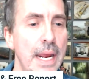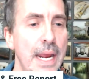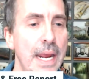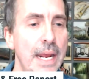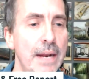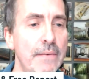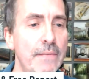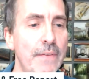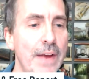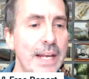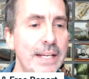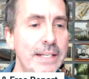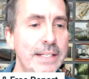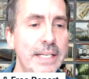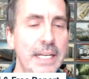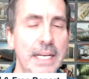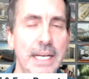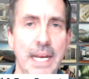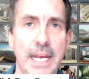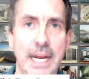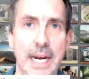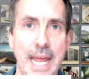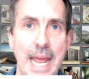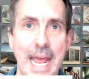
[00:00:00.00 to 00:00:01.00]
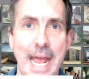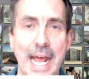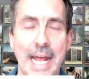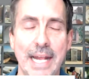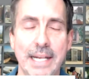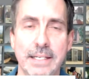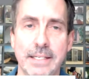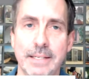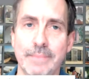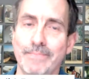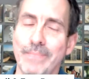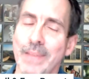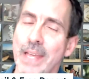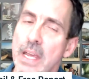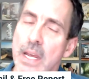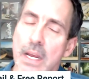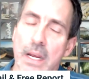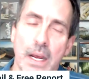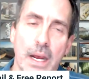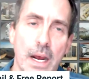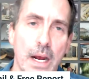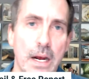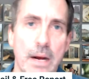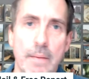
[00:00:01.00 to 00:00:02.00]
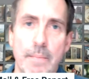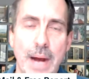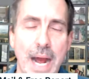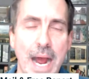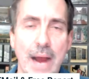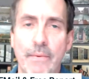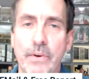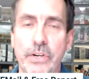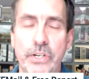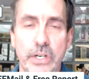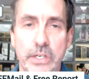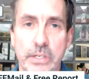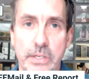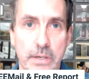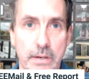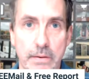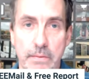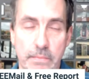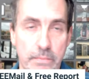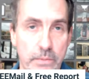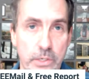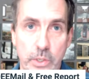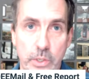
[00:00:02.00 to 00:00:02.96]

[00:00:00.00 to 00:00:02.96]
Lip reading: investing in ads? I would just